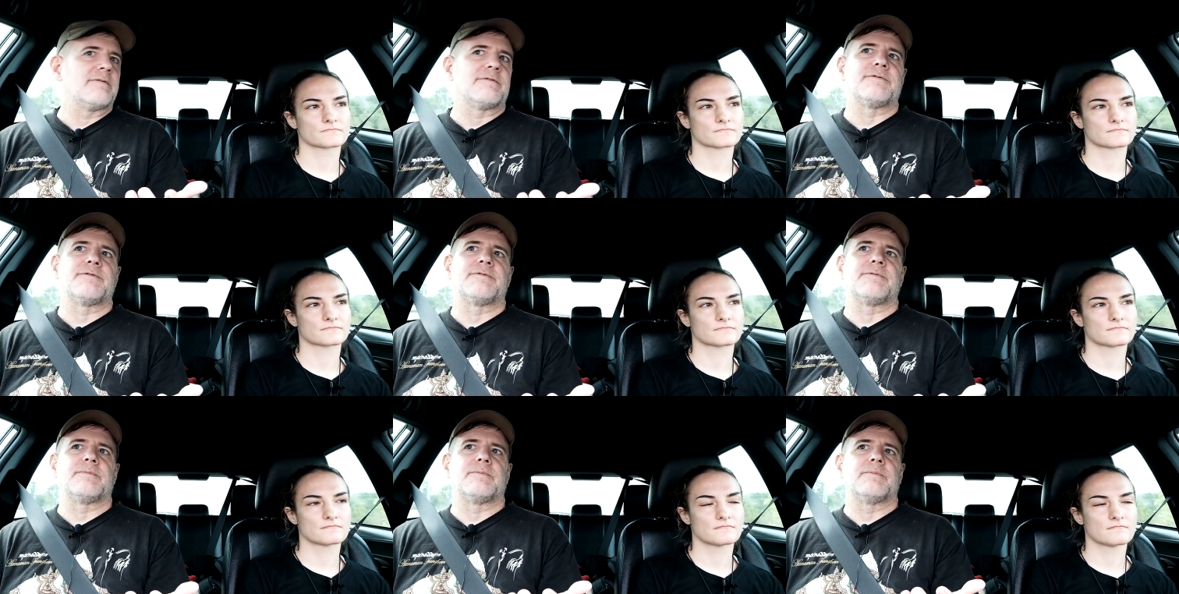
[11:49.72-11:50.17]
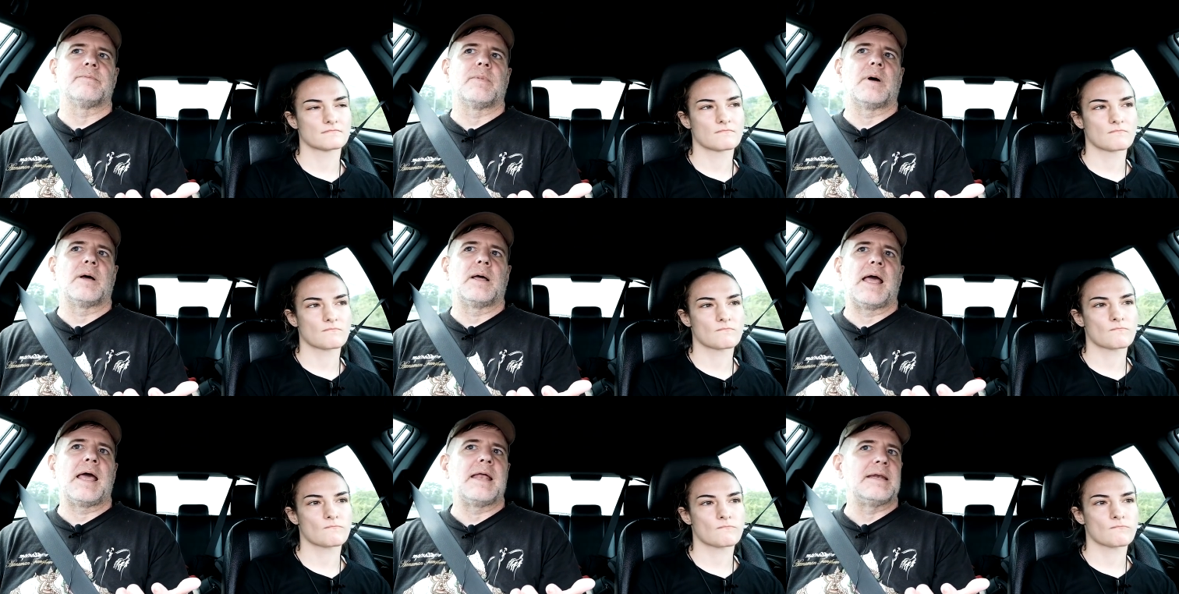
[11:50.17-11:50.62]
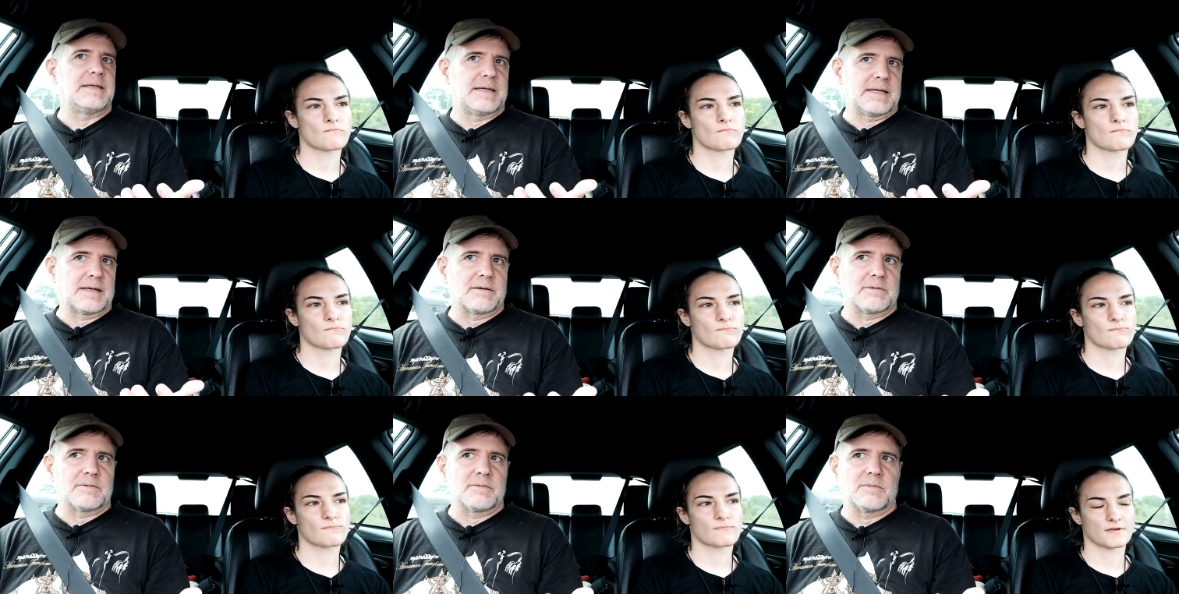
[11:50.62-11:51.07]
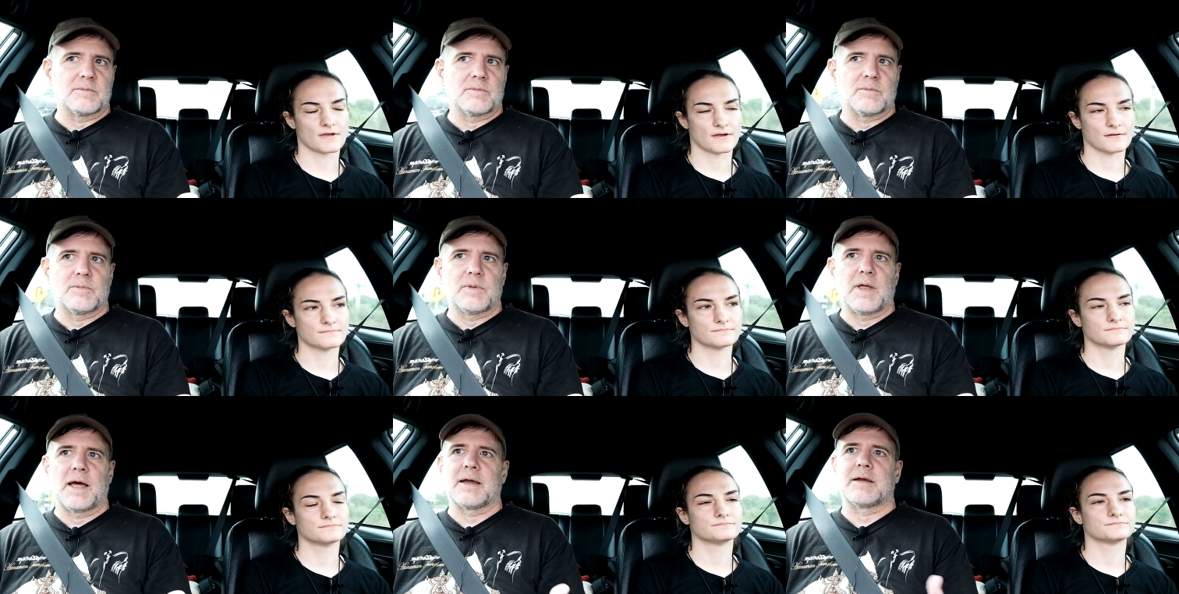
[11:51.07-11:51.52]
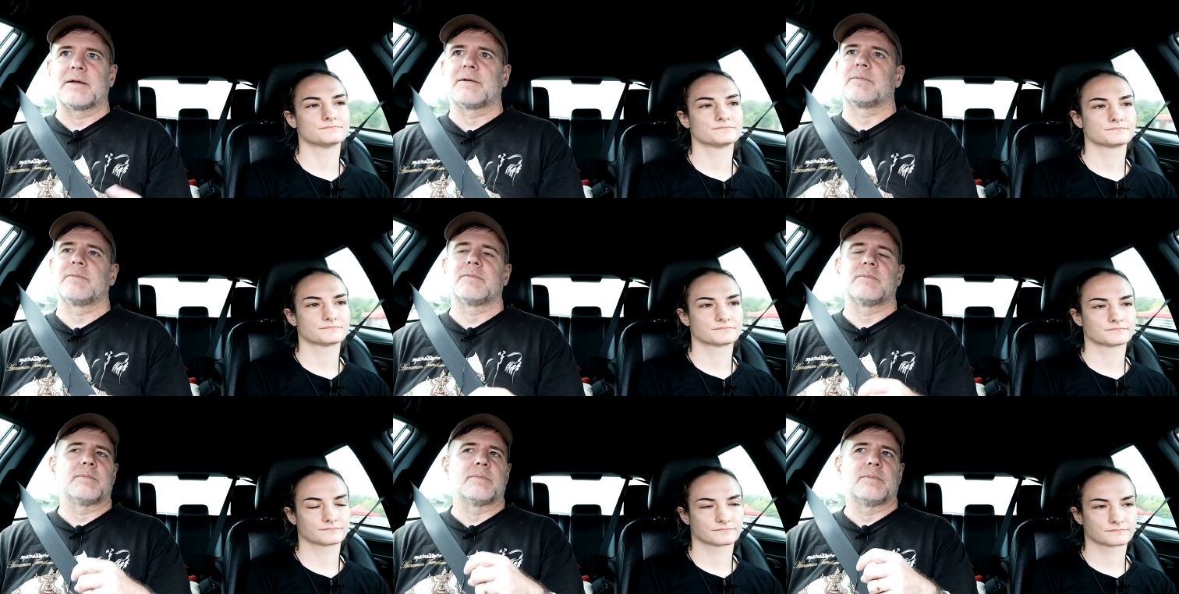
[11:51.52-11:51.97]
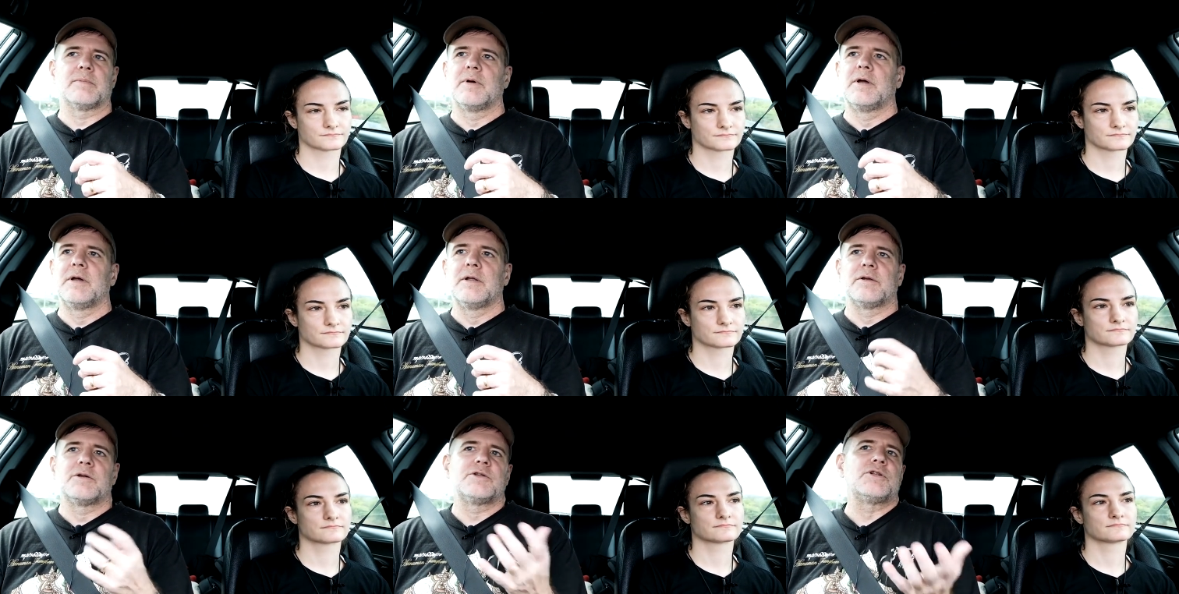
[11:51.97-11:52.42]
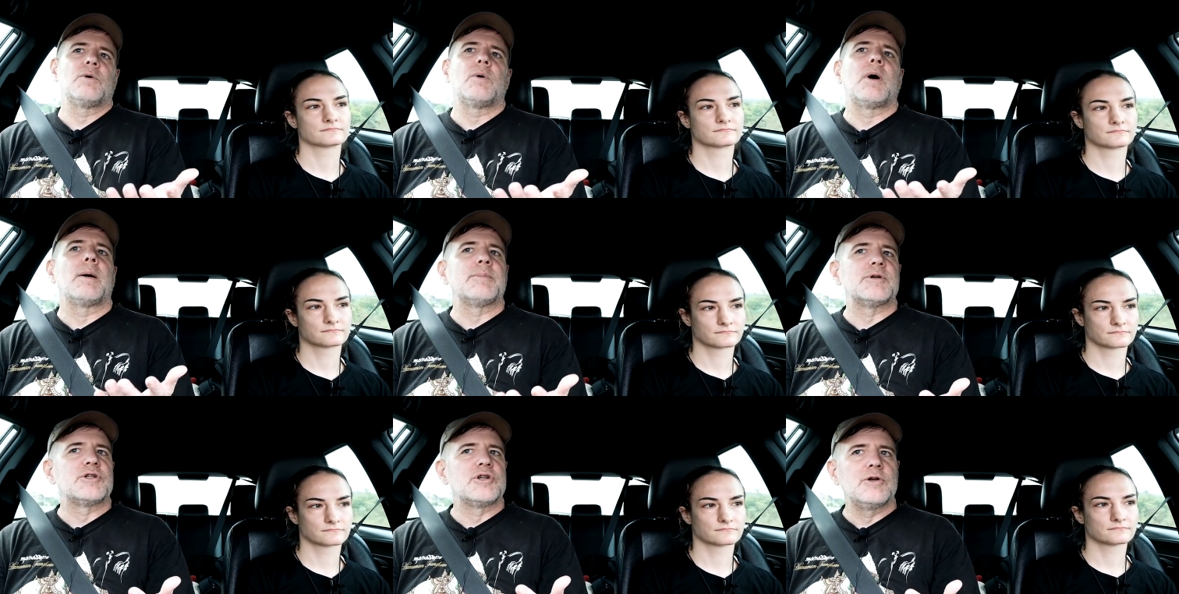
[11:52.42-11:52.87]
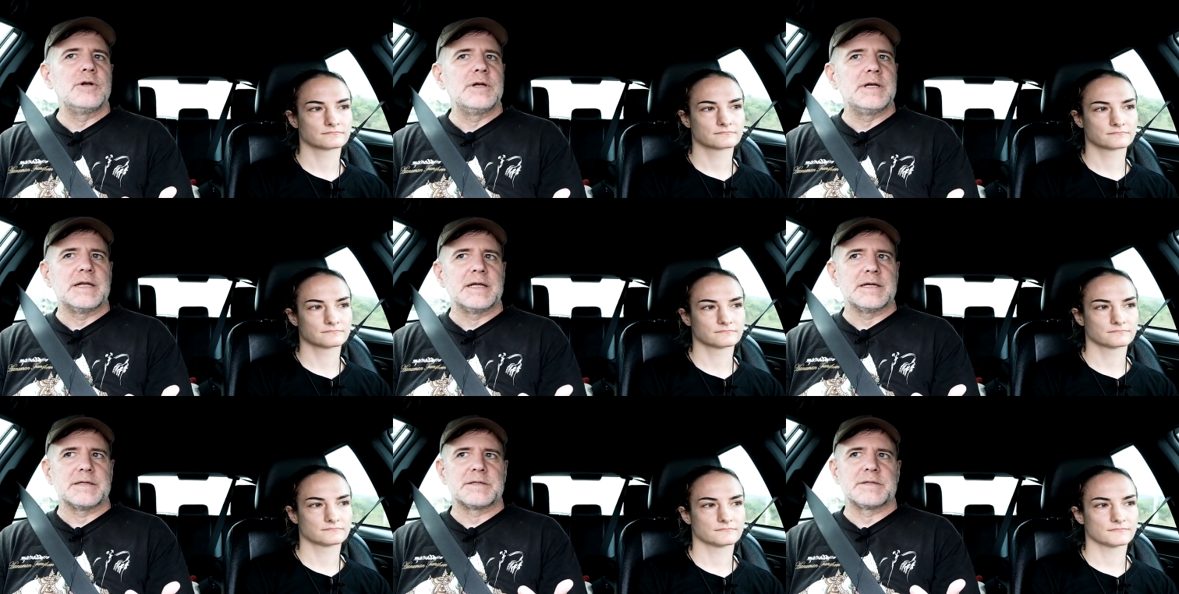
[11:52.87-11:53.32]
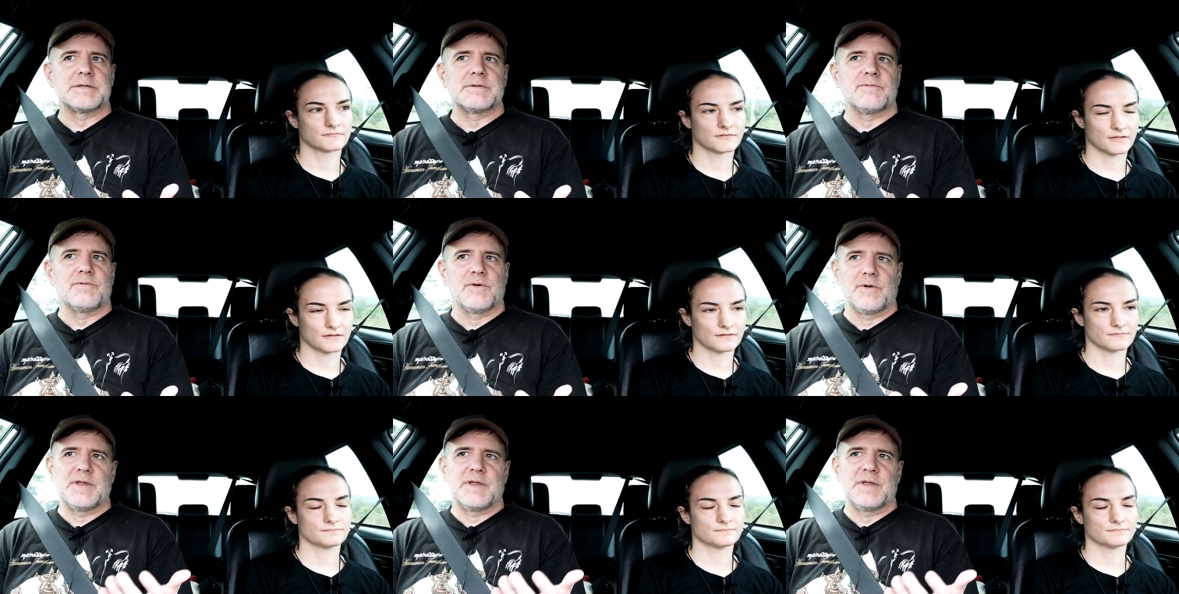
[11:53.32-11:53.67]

Speaker 1: of ending. Yeah. Like there's no opportunities yeah.